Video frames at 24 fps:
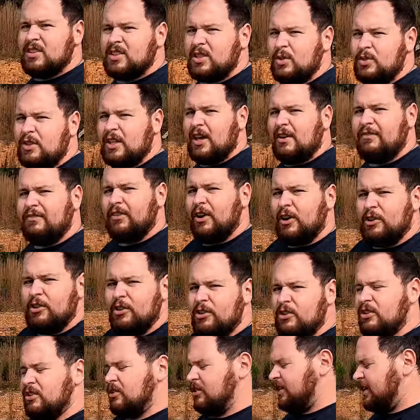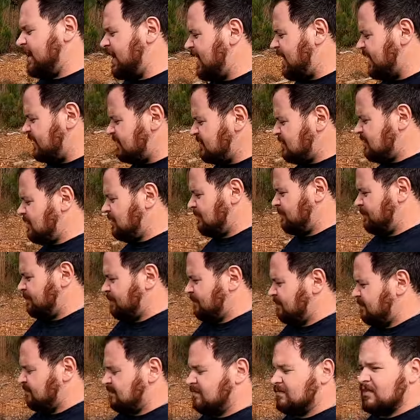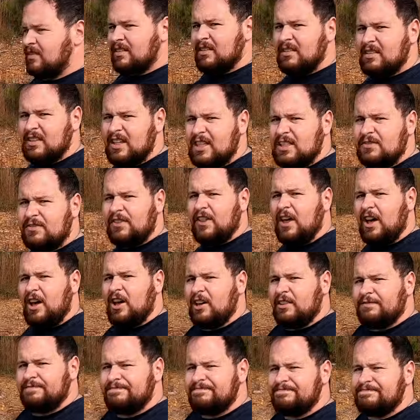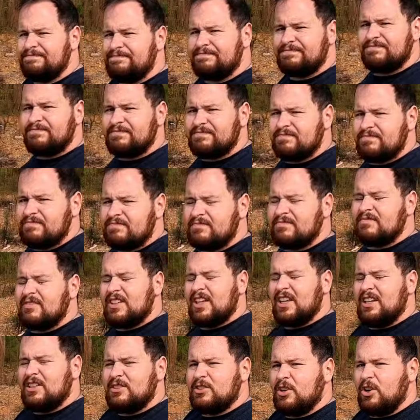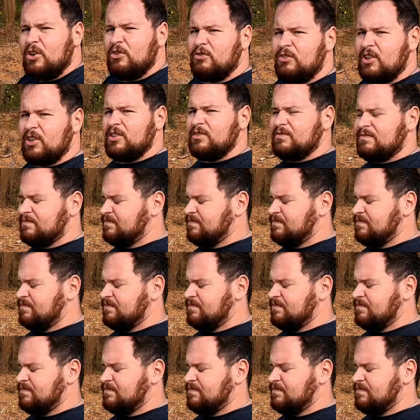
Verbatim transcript: So without further ado, you guys, this vlog is over.